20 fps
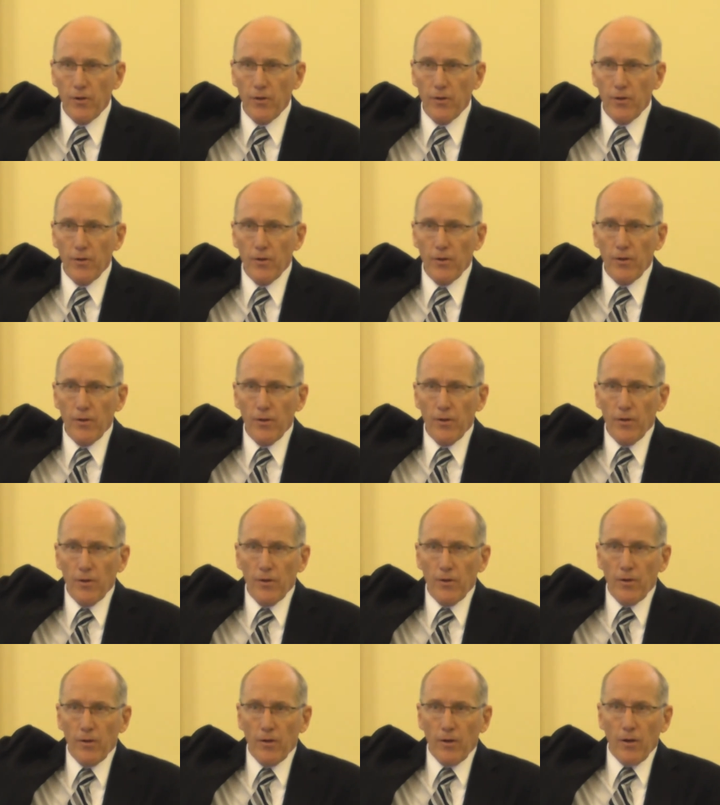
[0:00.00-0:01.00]

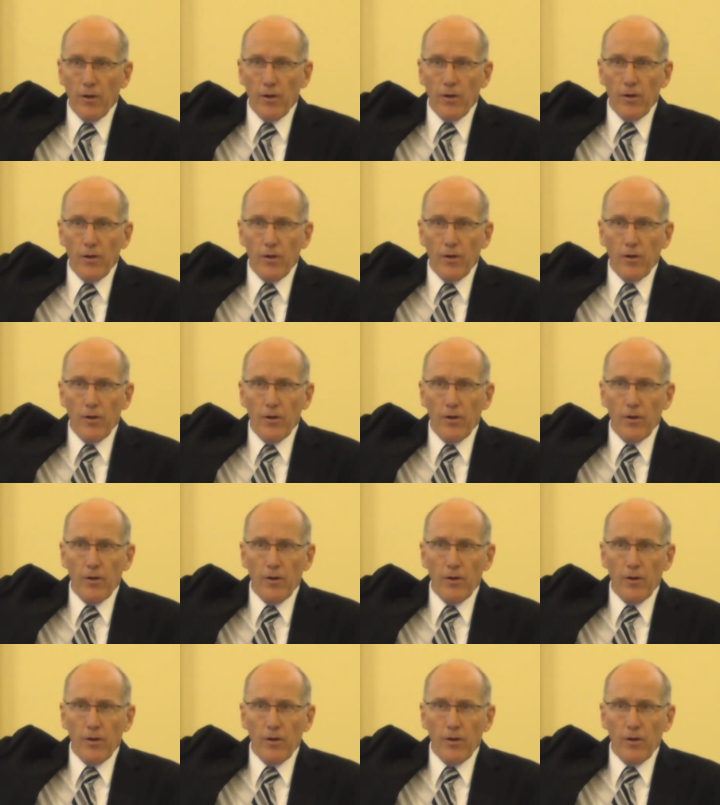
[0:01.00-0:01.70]
[no speech]